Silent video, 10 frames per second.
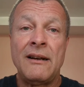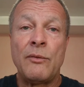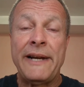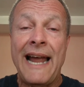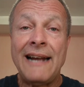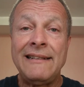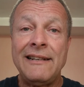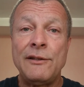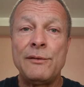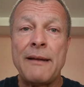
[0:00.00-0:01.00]

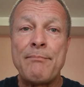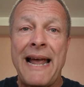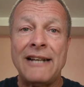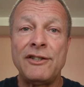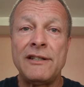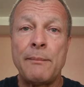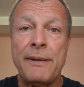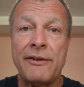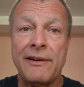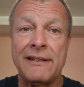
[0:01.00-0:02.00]
Reacting to imagined
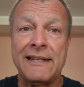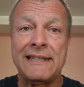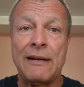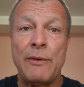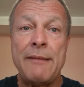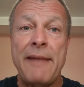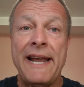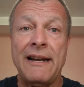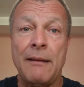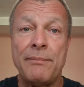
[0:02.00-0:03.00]
appearances that we
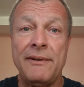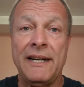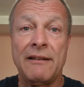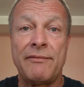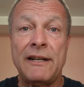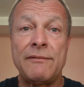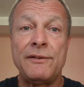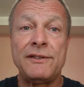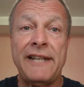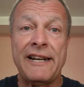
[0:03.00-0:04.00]
made up in a
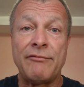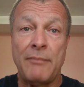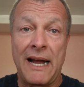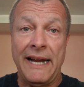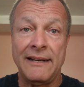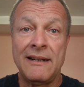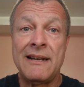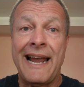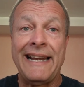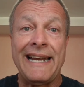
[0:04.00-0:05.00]
fearful state of mind
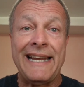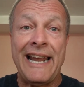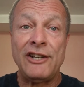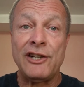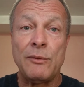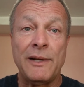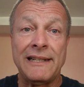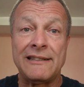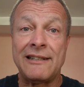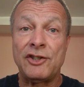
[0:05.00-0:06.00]
and engaging with
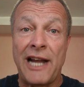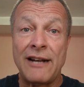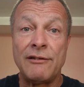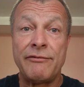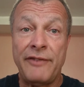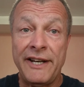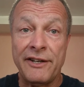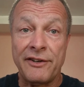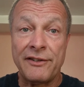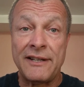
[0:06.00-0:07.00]
its shadow
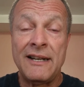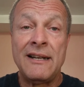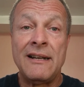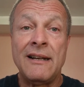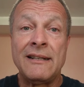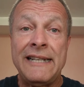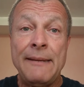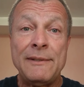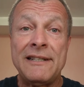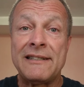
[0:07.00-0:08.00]
figures
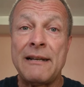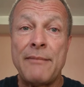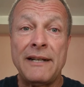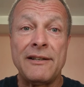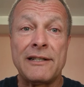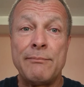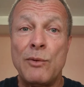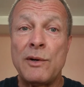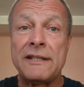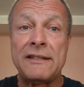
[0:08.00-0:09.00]
seems to cement us
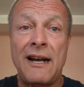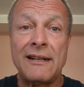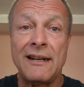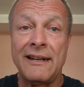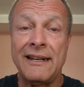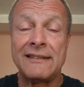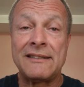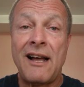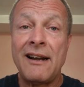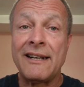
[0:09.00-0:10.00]
more
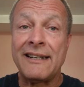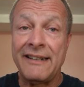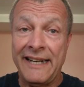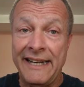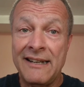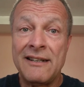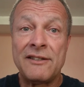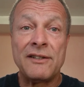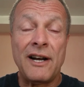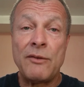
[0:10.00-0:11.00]
solidly
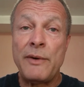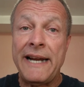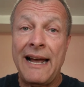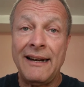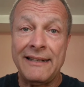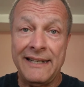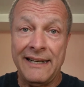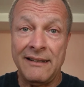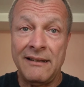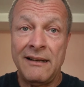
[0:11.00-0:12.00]
to unreality,